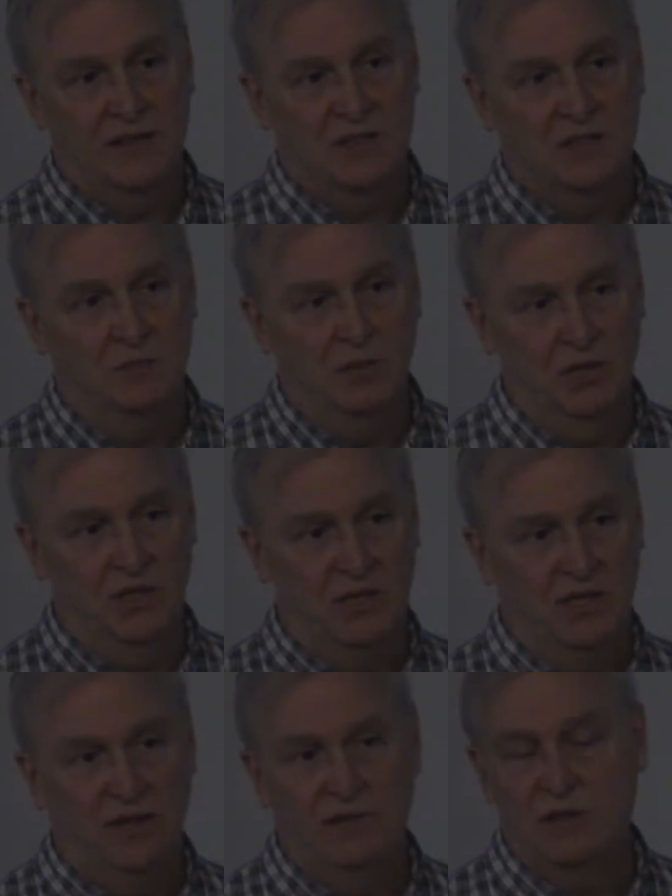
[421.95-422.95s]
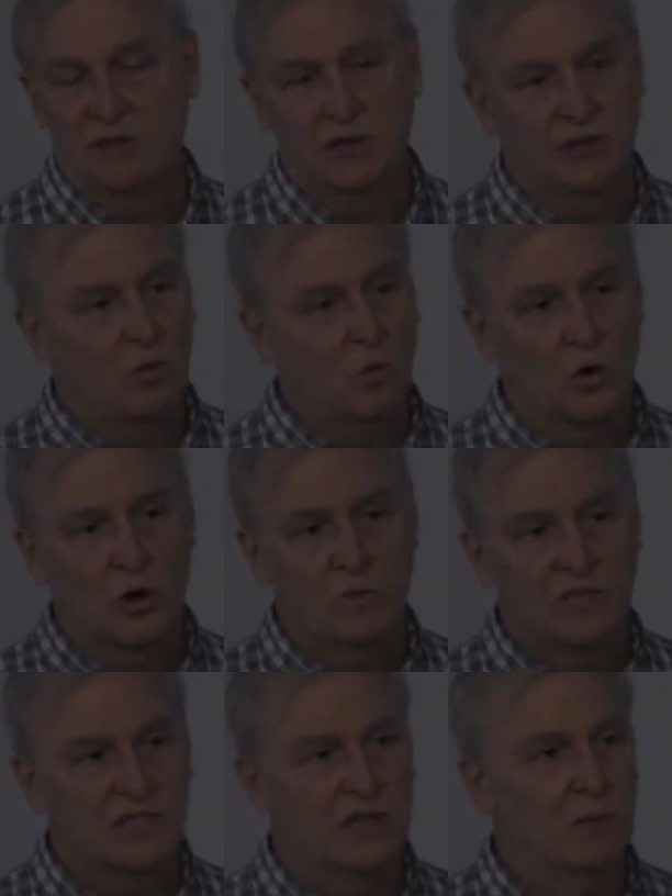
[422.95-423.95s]
stability even during the
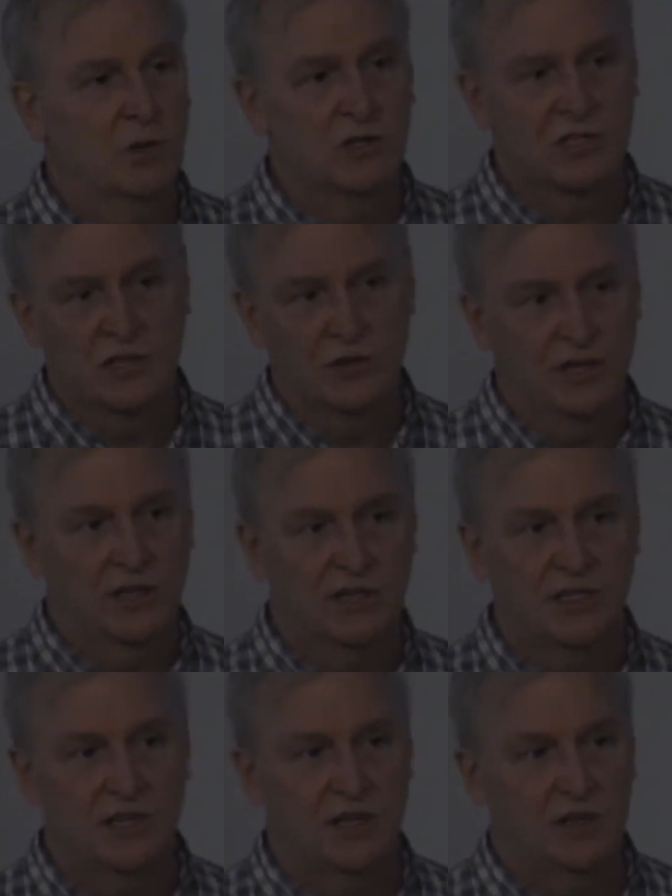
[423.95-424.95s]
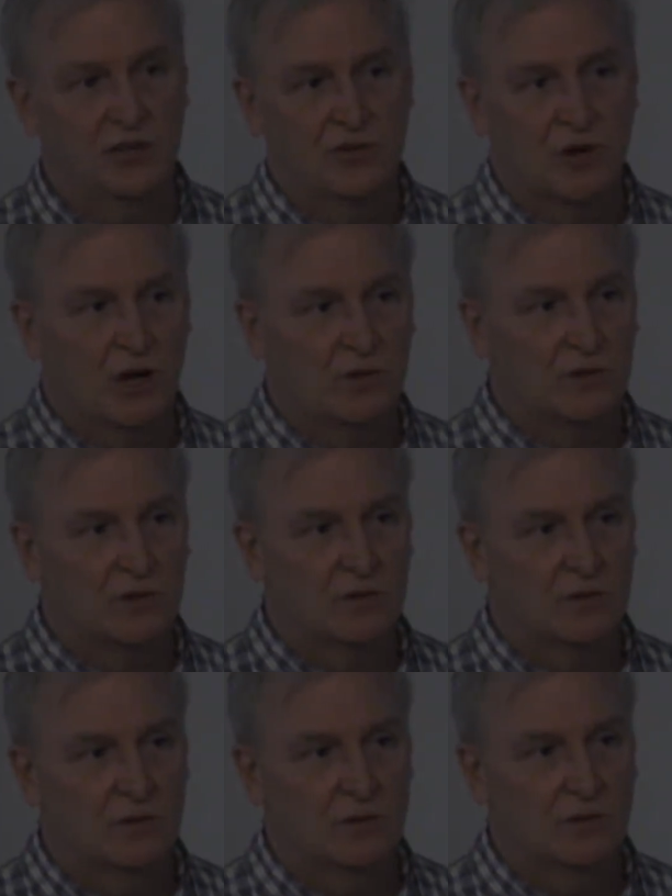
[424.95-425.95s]
warmest summers during extended droughts.
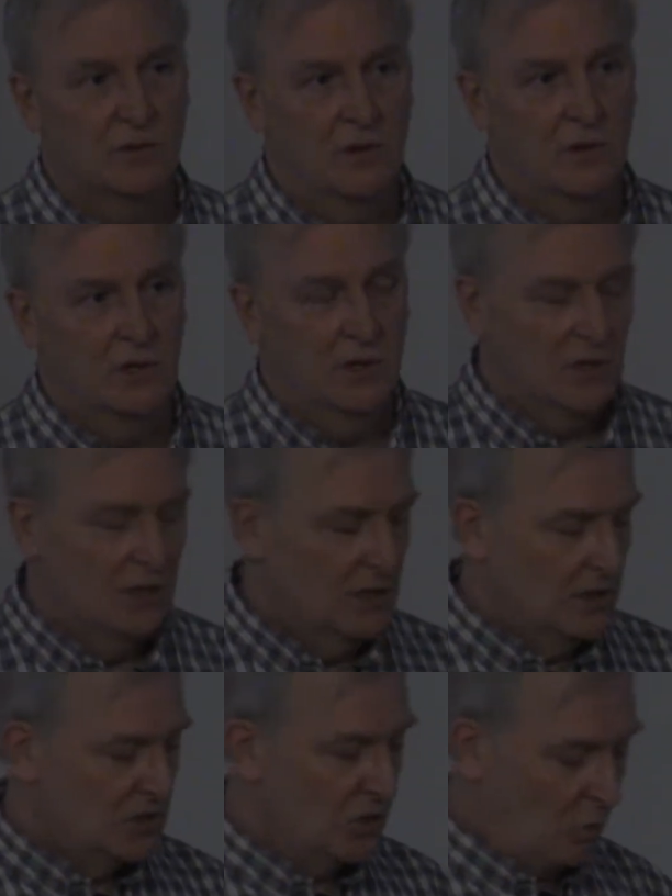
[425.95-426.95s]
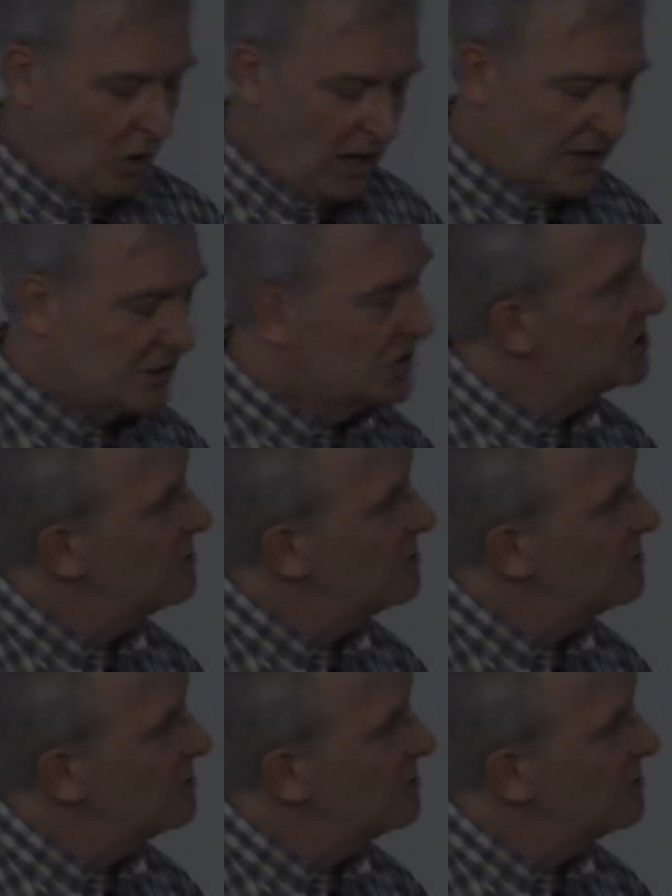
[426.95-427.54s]
So water is